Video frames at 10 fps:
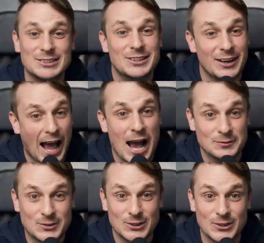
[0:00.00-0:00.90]
she's going to
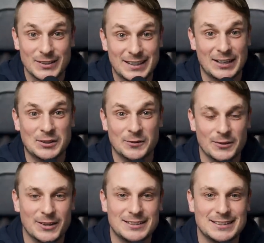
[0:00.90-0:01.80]
absolutely kill me
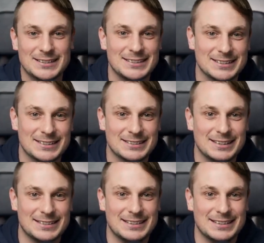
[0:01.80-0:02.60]
when she sees this.